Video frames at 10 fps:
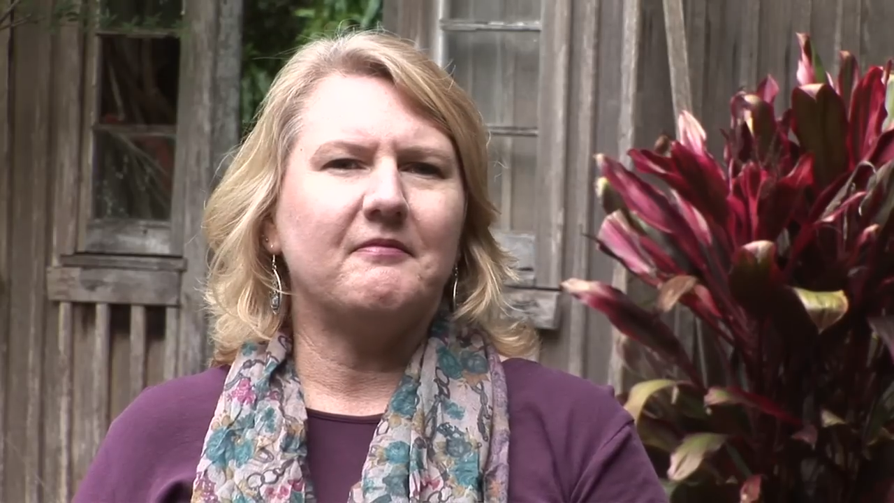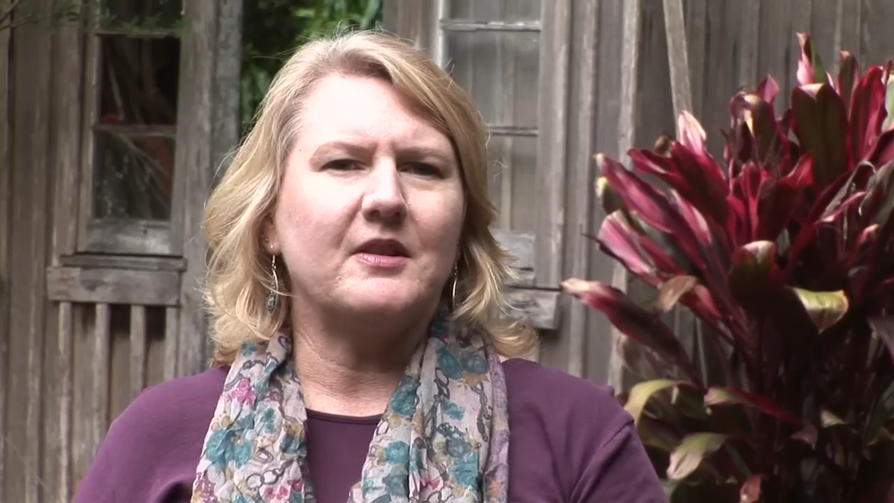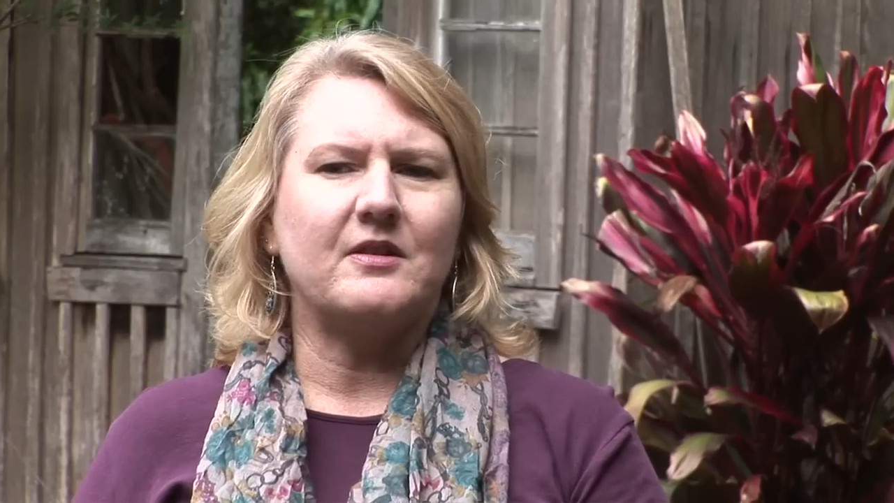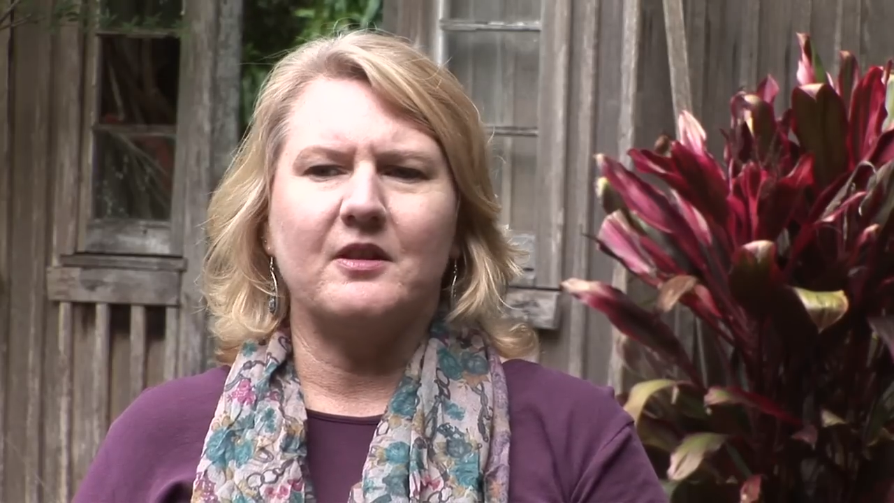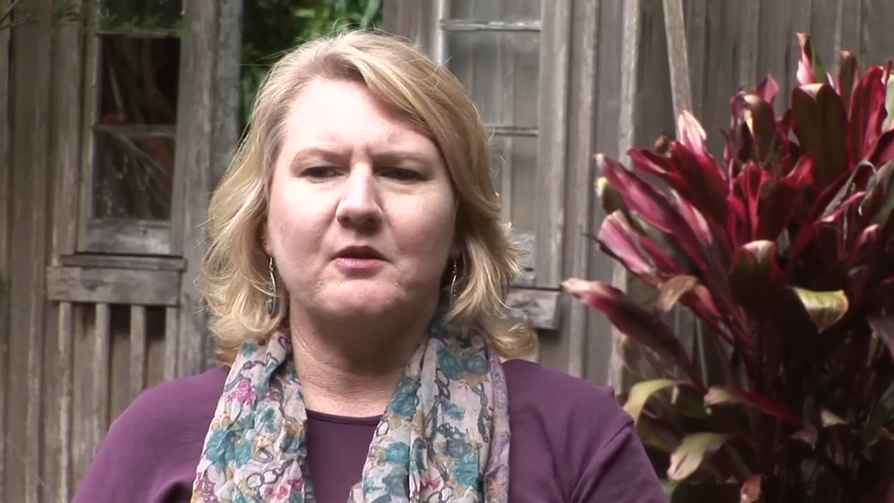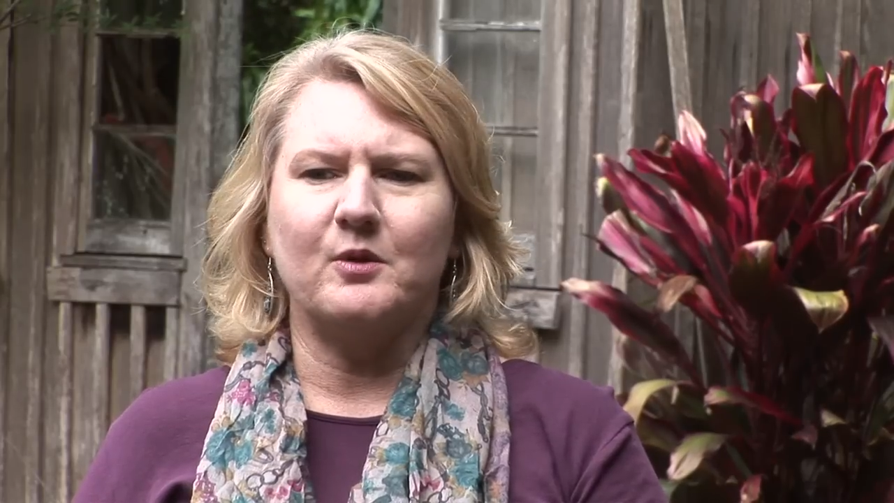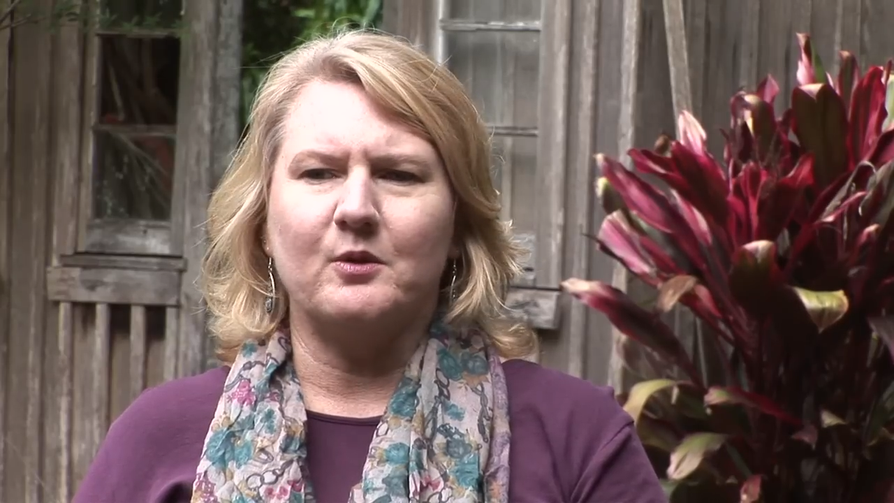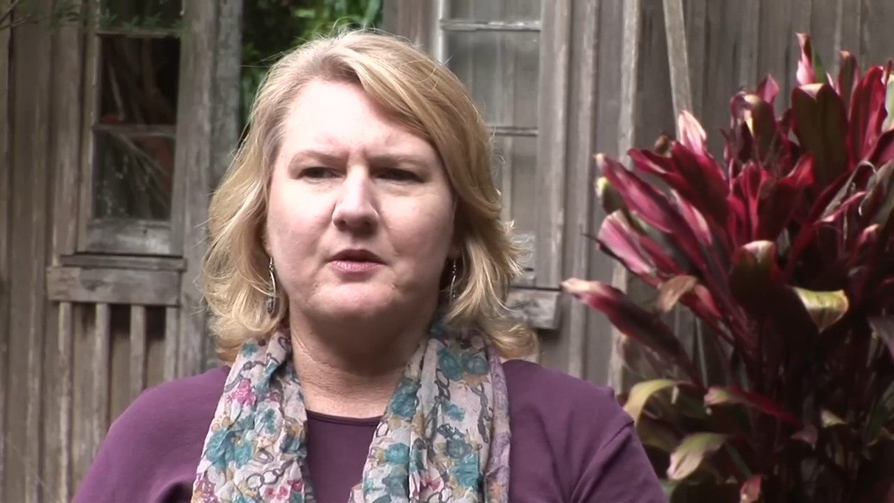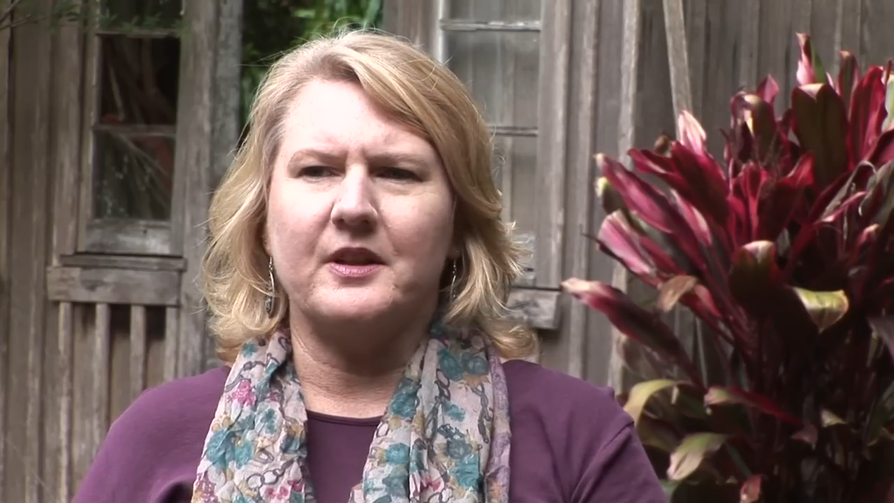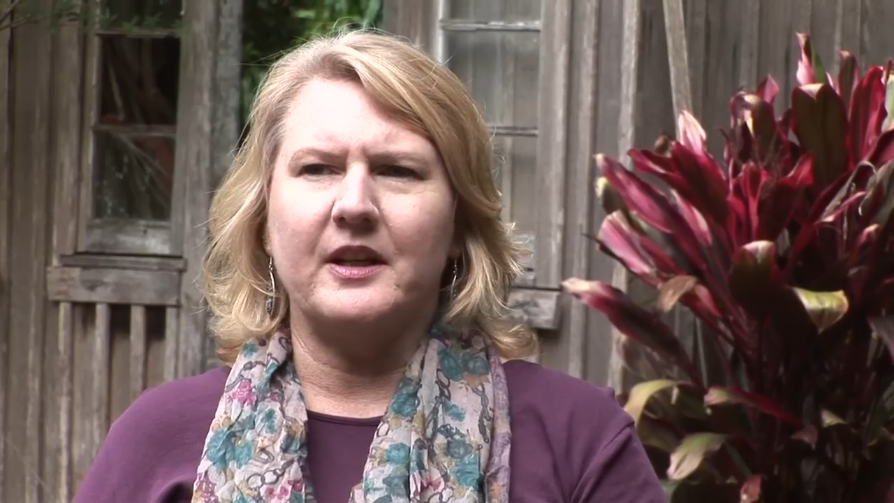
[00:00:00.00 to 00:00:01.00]
no
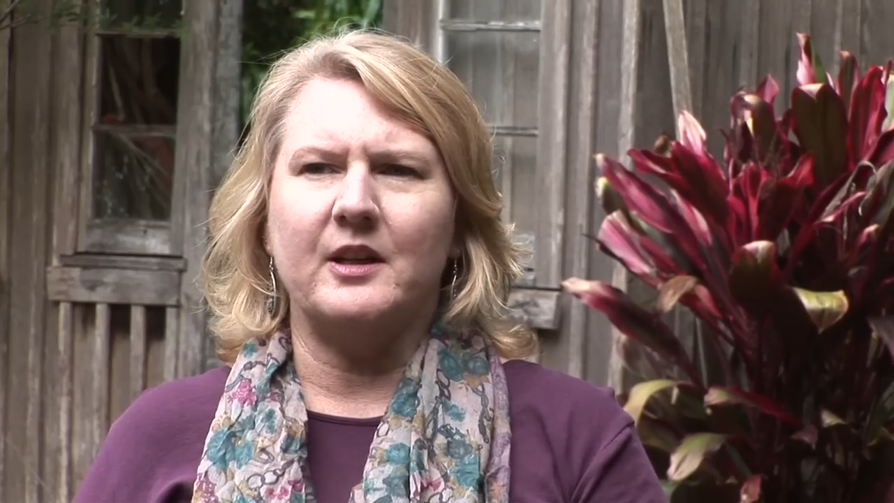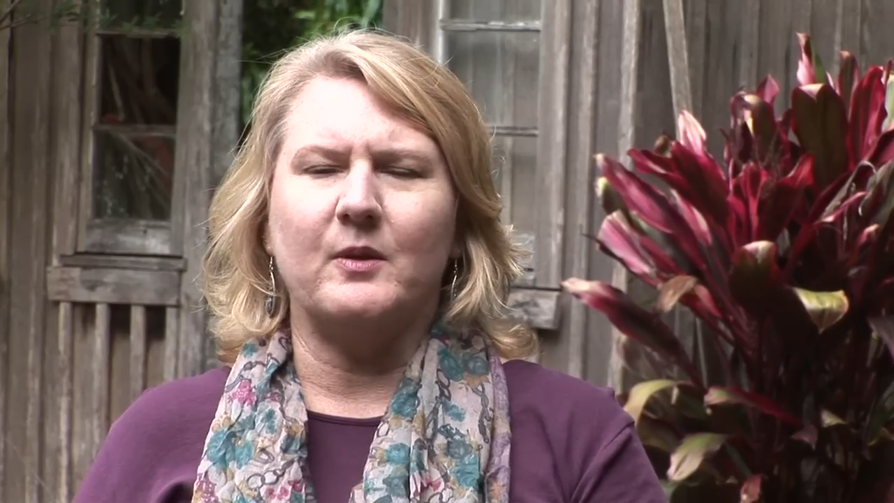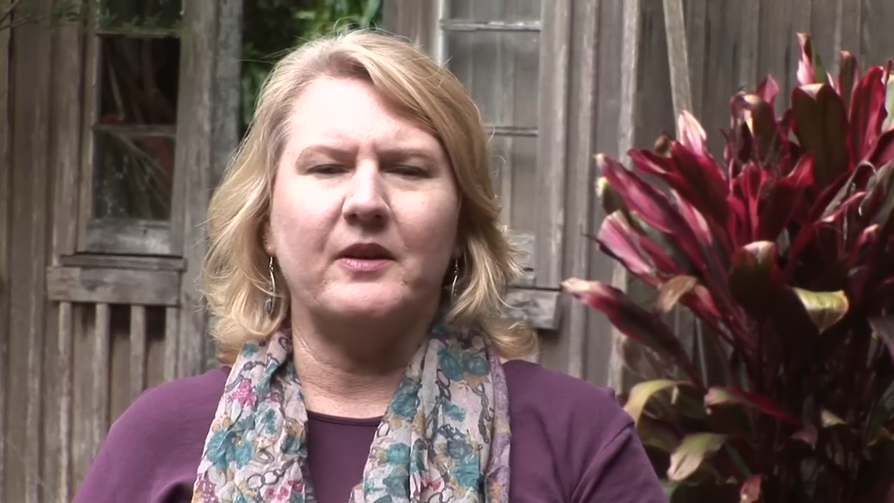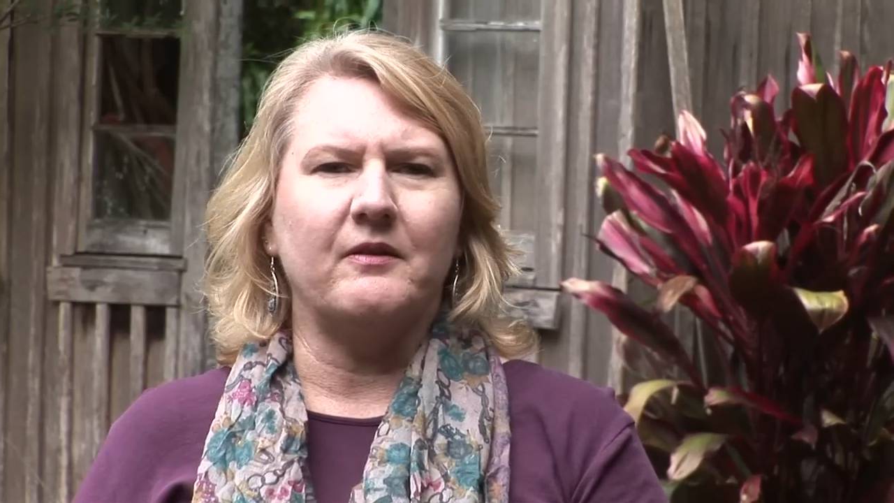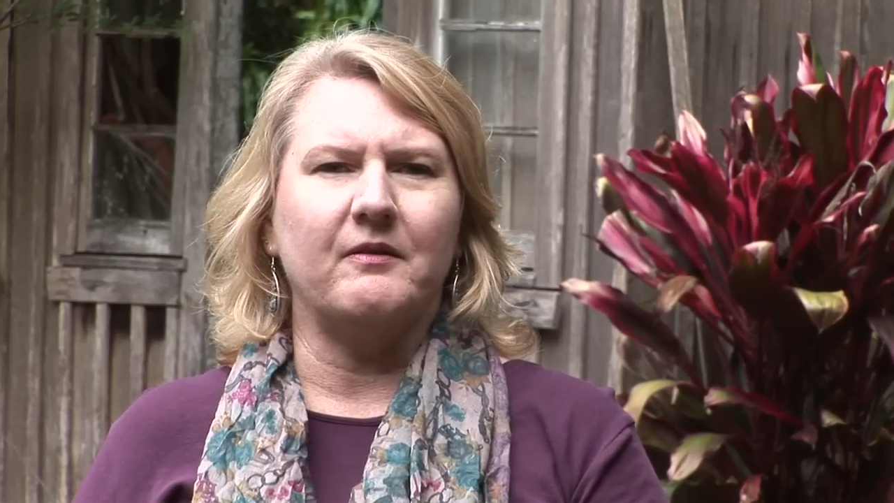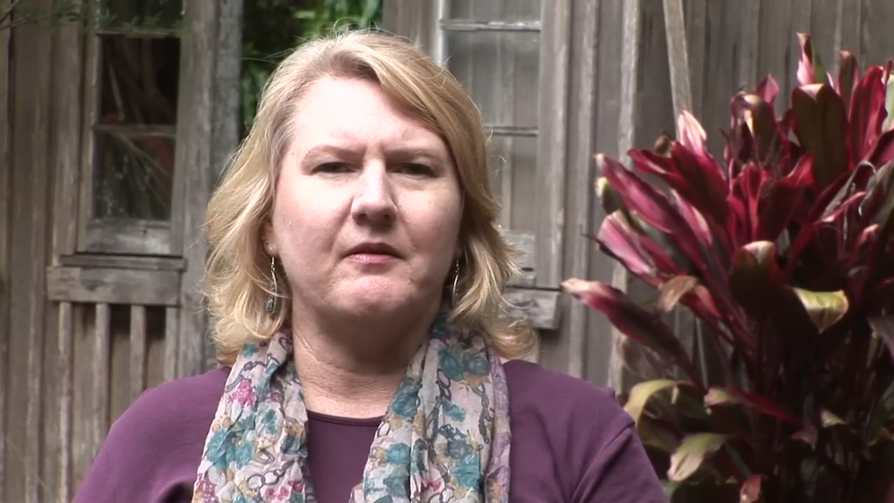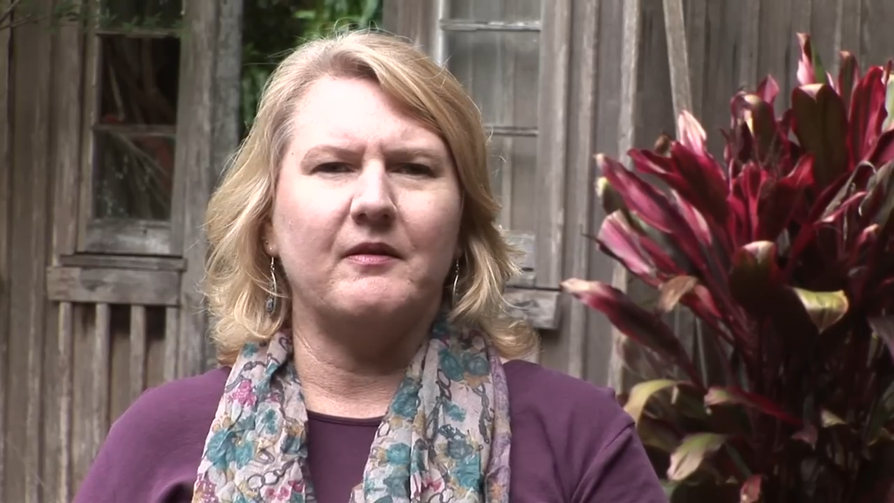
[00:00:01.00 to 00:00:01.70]
rules that anyone